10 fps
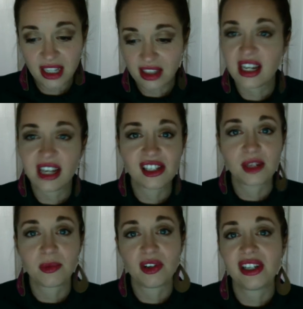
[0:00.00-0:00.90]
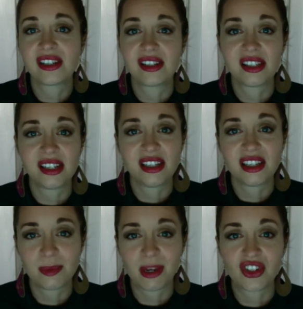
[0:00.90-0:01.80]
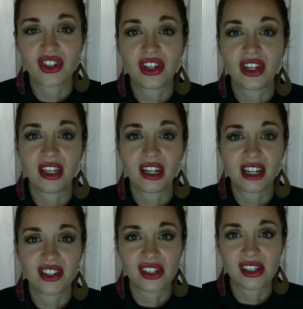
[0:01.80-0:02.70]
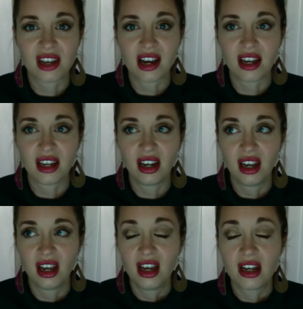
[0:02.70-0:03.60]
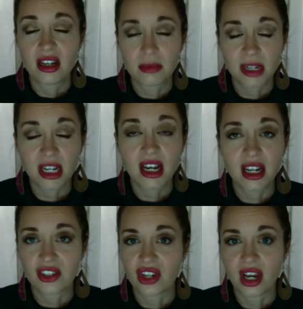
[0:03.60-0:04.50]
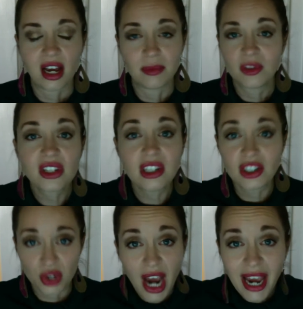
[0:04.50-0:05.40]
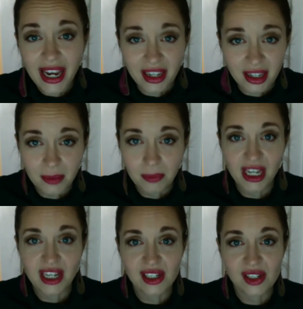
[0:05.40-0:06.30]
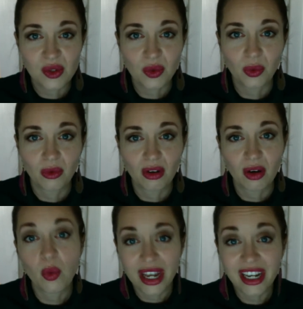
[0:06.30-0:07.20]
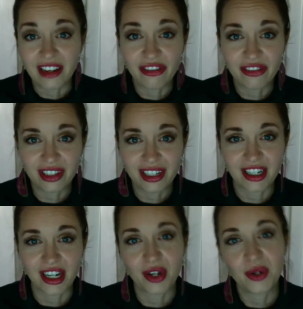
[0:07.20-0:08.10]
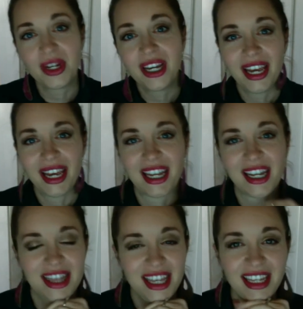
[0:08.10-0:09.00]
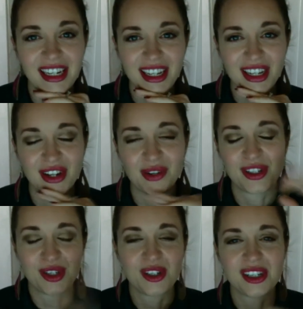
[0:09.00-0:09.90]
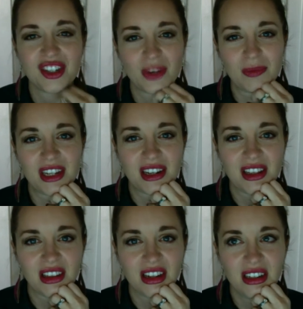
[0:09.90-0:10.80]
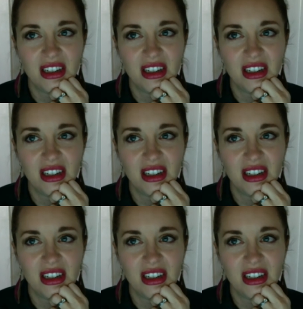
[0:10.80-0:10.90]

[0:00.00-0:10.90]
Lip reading: the testimonies and seeing the special, and I just thought, oh my gosh, I'm just going to try it, because what if, And then, as soon as I jumped in, I thought,